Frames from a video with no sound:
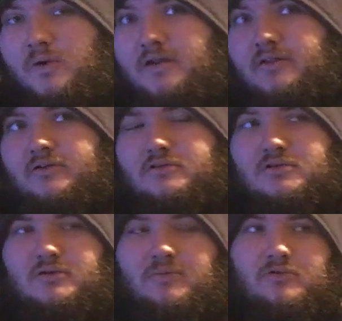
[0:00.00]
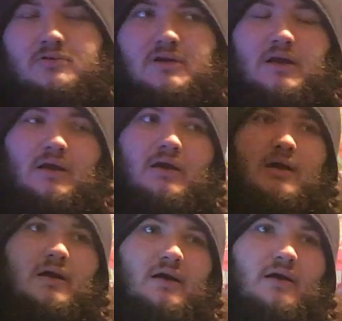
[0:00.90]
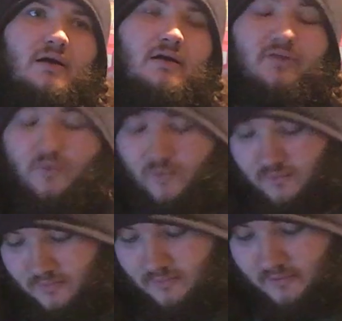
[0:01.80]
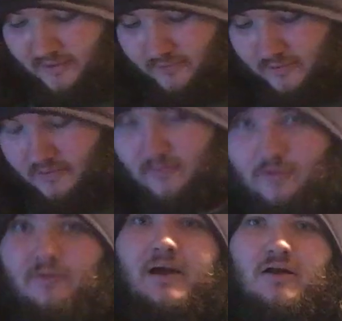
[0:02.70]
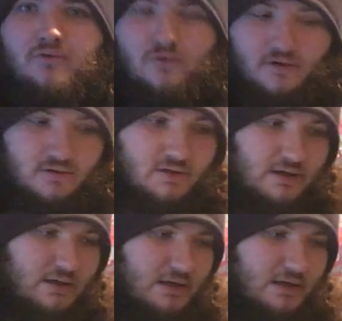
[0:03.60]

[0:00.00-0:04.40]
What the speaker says: win the Royal Rumble. Not the Royal Rumble, the Battle Royal.